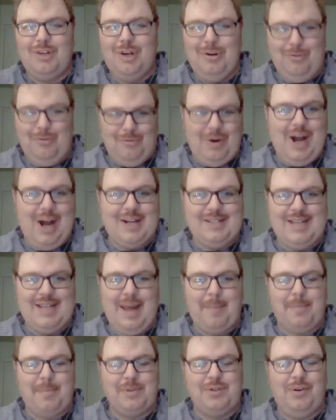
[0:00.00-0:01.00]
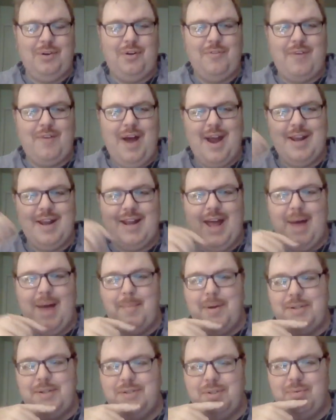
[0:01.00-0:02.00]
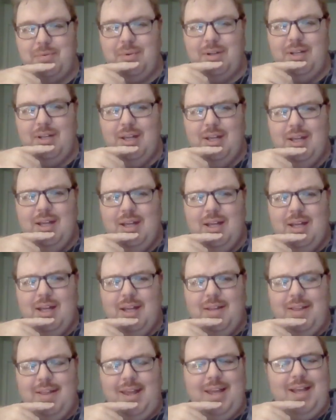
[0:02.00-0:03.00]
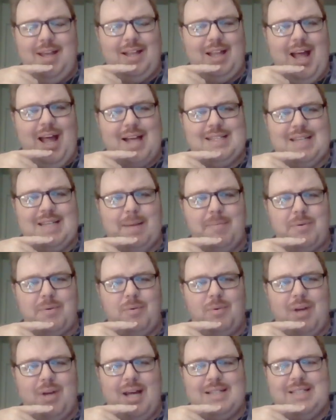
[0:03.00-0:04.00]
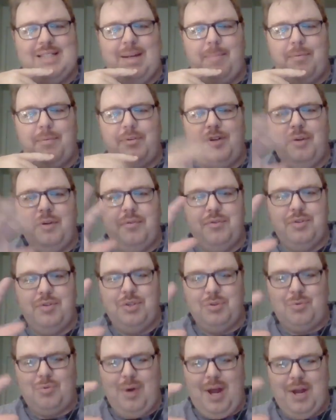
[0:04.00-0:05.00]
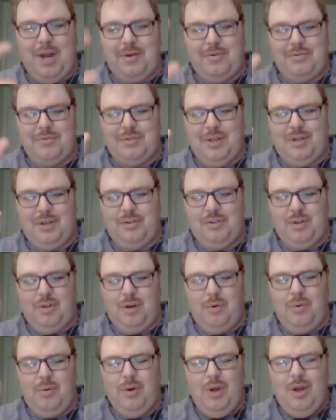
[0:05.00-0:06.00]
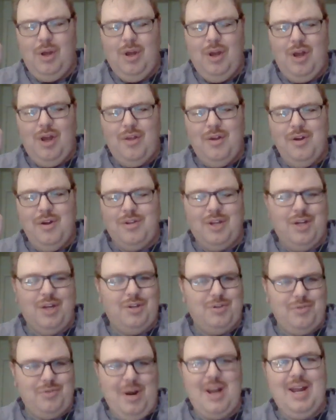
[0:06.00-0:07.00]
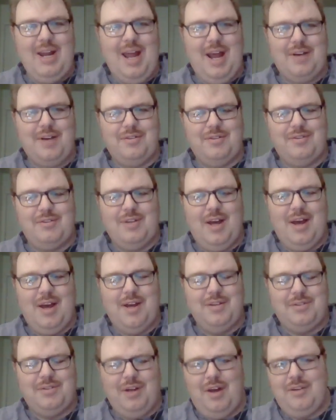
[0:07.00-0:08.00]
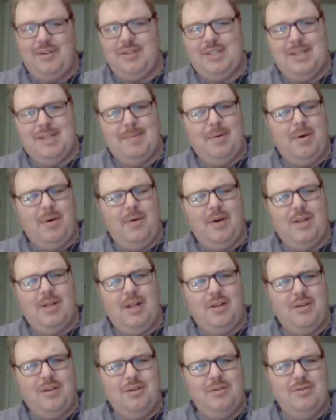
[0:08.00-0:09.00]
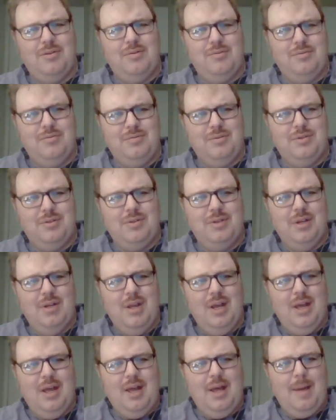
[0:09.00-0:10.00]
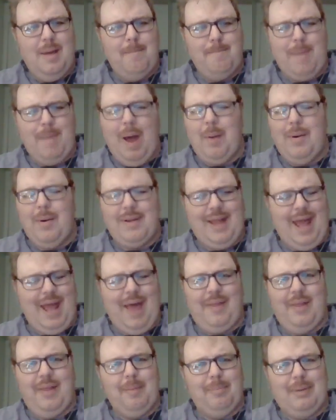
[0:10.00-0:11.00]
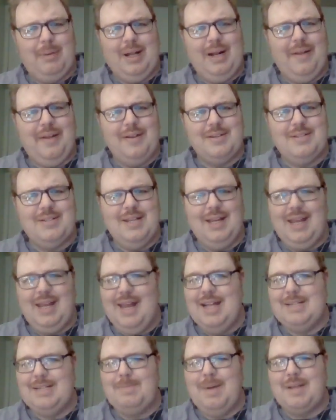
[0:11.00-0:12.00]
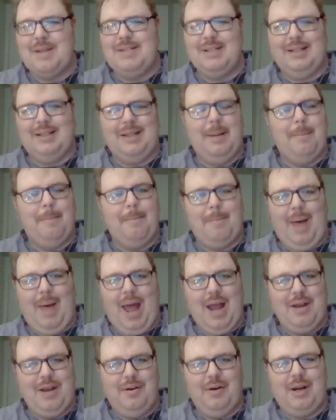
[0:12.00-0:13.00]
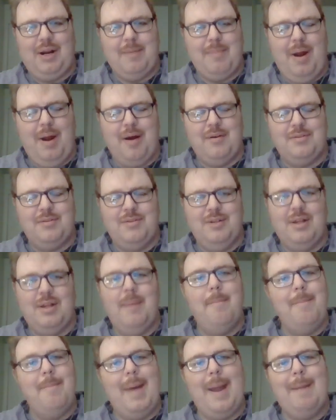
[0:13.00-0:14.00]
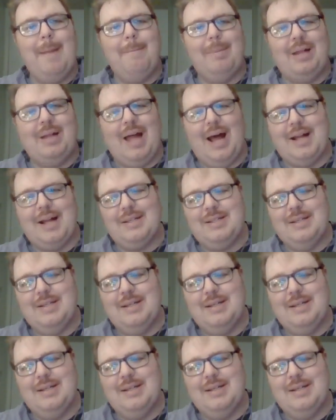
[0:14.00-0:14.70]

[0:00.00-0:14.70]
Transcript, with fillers: Watch the episode, you find out based on this one. The last episode, last episode, this is quite interesting. So, there's a training exercise. Also something going on in the dunes. By the way, the alien plot of this thing, it's basically minor compared to the main plot.